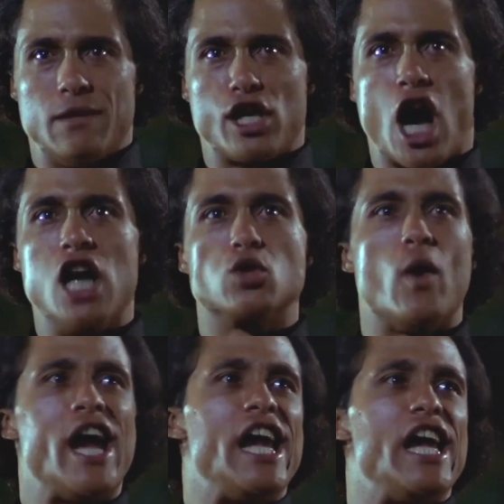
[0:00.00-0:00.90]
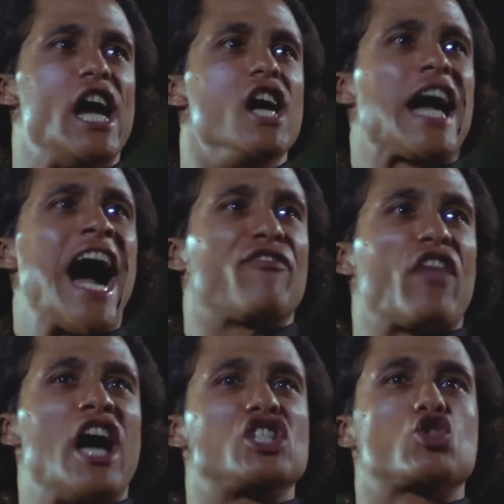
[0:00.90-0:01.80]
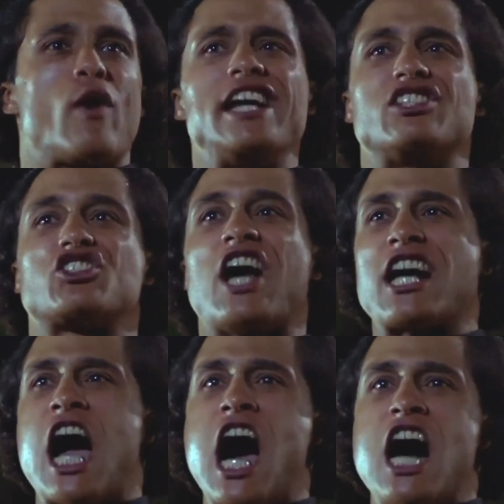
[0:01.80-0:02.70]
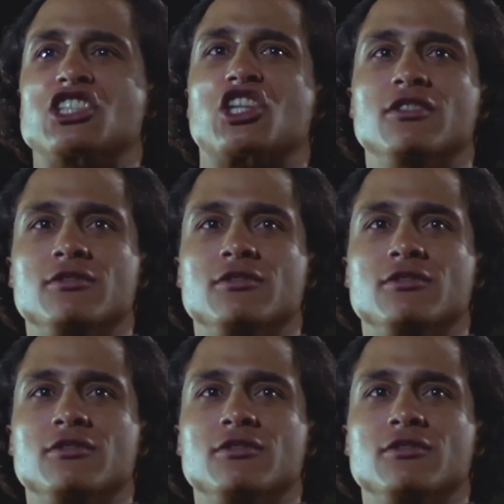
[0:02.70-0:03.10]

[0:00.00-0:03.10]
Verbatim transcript: because we got the streets, suckers!